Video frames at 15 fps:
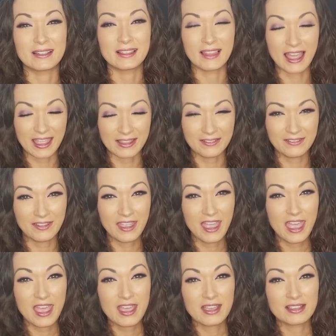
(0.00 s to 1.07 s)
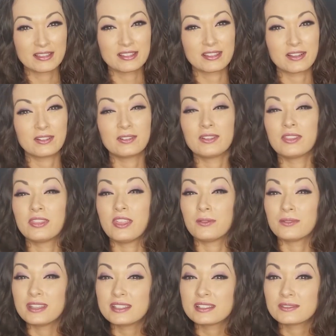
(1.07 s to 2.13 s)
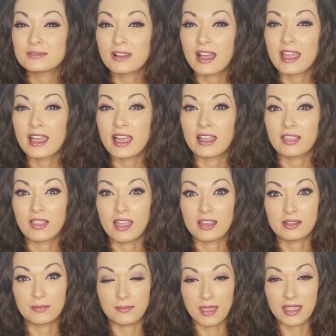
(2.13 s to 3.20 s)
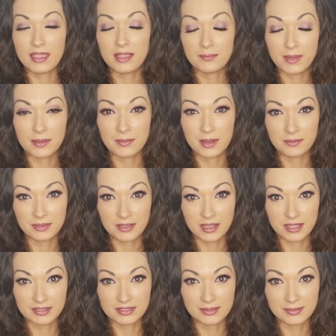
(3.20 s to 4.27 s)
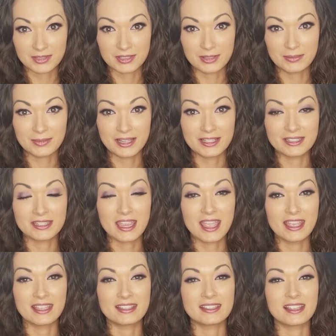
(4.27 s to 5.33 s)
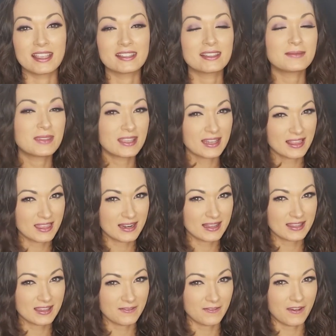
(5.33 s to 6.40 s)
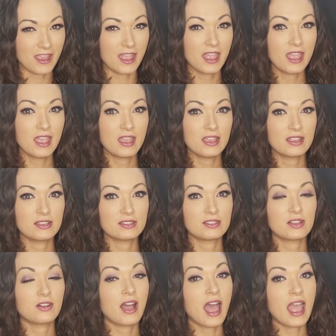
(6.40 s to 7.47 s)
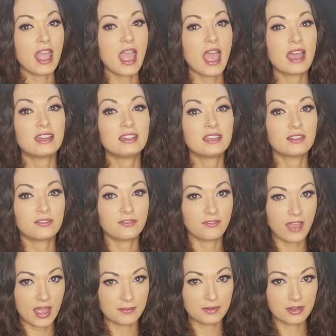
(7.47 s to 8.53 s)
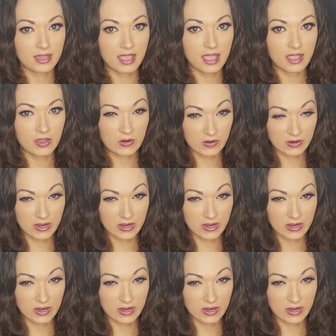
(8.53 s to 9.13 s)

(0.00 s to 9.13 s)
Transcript: life. So the reason why I liked making my mom's costume so much is something a little different. So I had to fabricate her